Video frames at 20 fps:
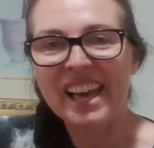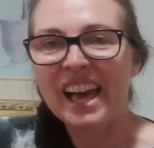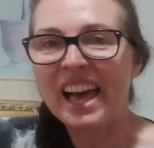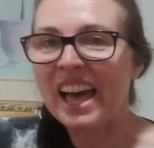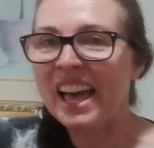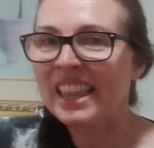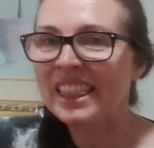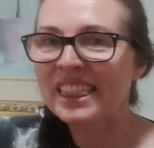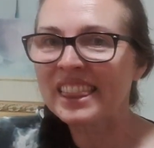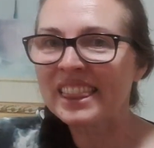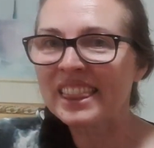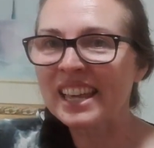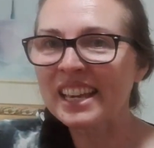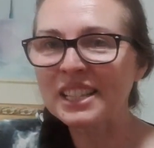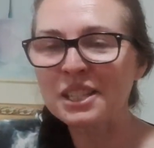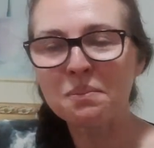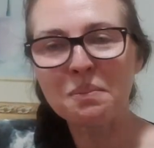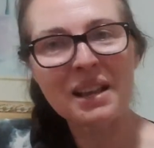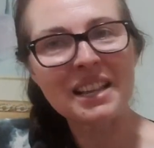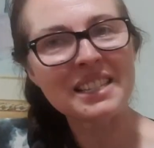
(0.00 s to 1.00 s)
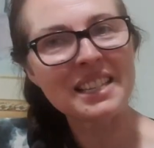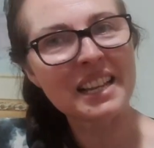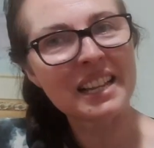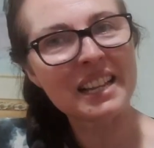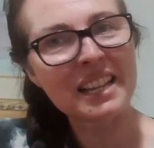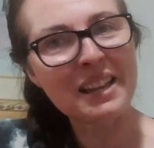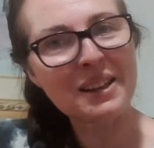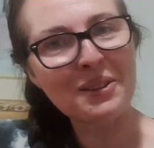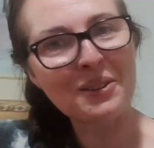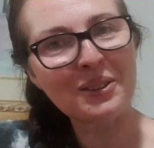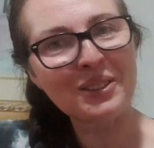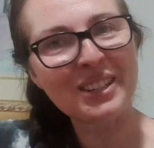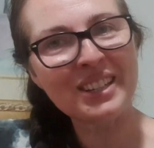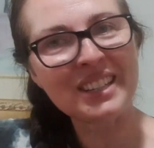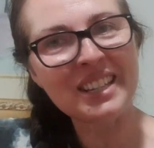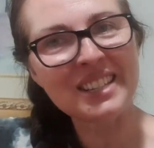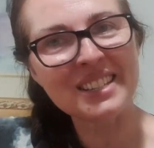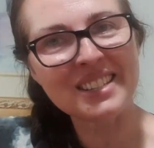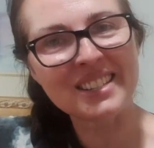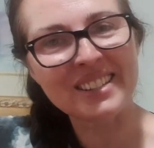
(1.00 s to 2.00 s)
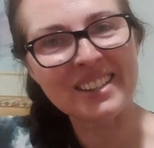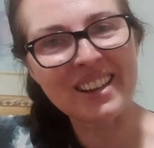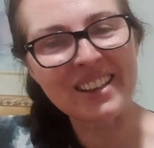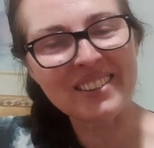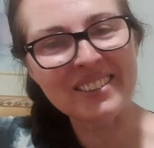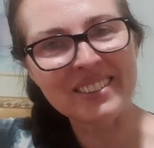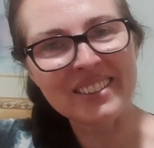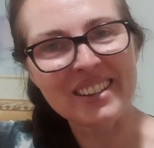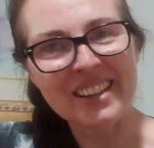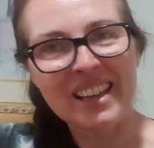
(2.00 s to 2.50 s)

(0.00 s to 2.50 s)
And that's basically all you need to know.